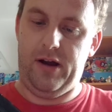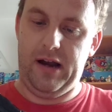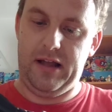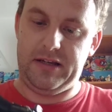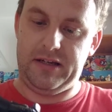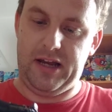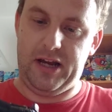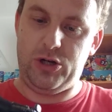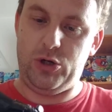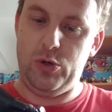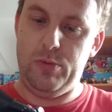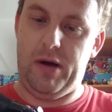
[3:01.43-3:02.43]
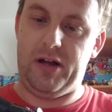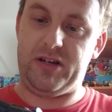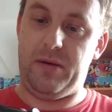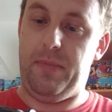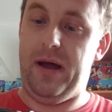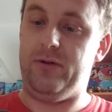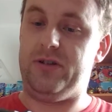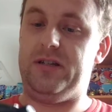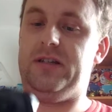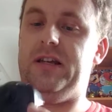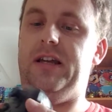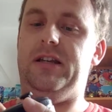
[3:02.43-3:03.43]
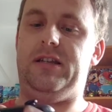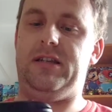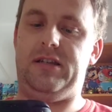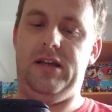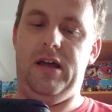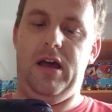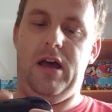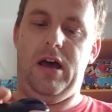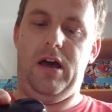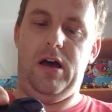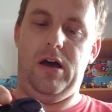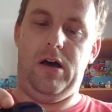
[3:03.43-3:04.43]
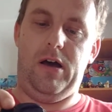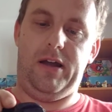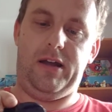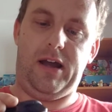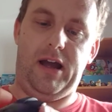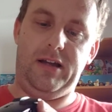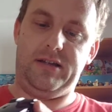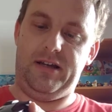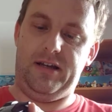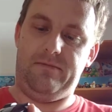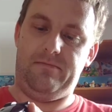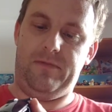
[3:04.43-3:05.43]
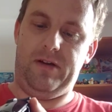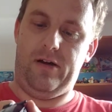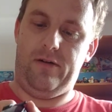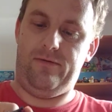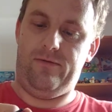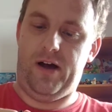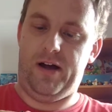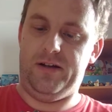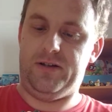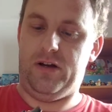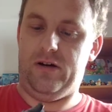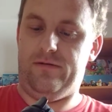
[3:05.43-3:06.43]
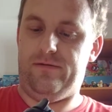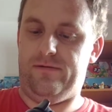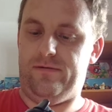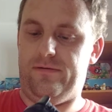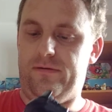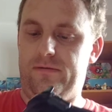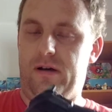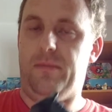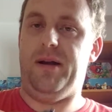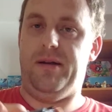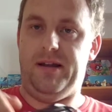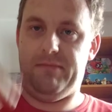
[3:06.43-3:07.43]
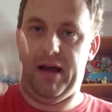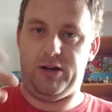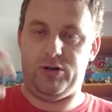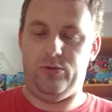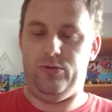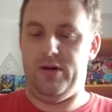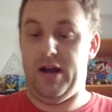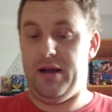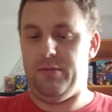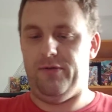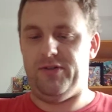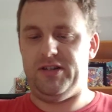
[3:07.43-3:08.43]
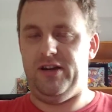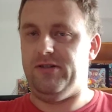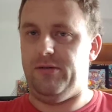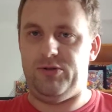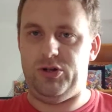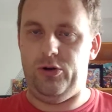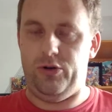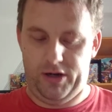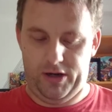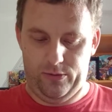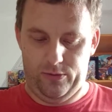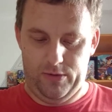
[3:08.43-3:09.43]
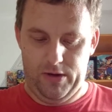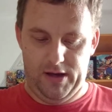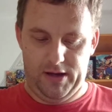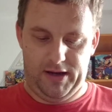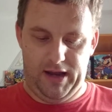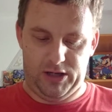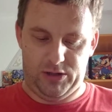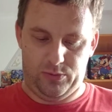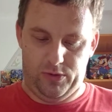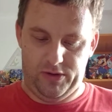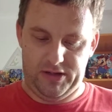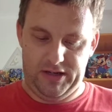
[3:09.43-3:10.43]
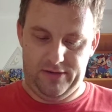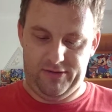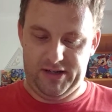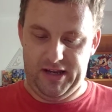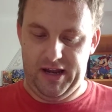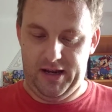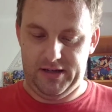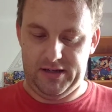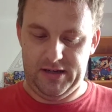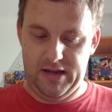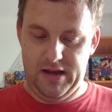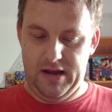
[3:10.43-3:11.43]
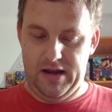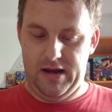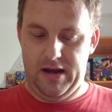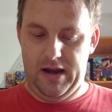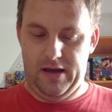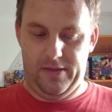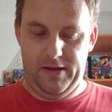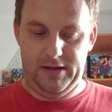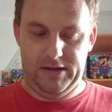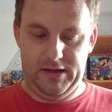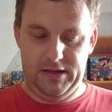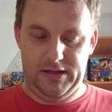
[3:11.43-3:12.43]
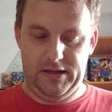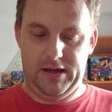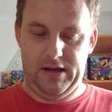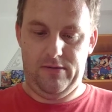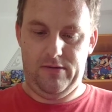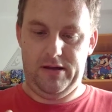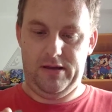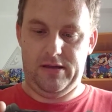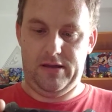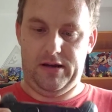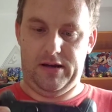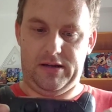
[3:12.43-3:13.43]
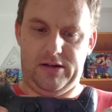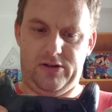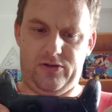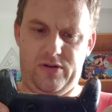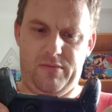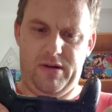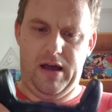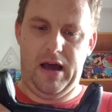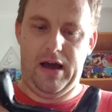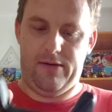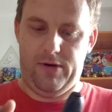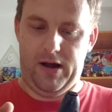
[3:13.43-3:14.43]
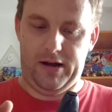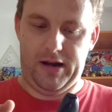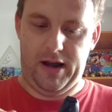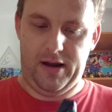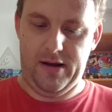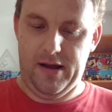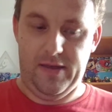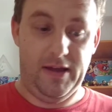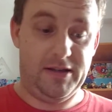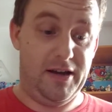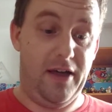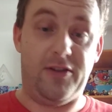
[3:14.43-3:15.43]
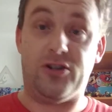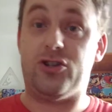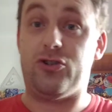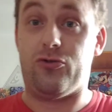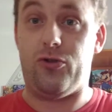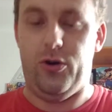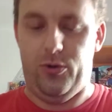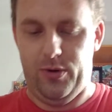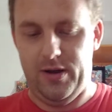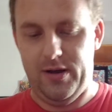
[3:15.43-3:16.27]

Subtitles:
allowed to say too much about it in case it, you know, fires off. I mean, the actual name of the series. I'm sure you can all guess what the series is. Now, this is the only thing that's going to trick me. Ah, right. Okay. There's another screw.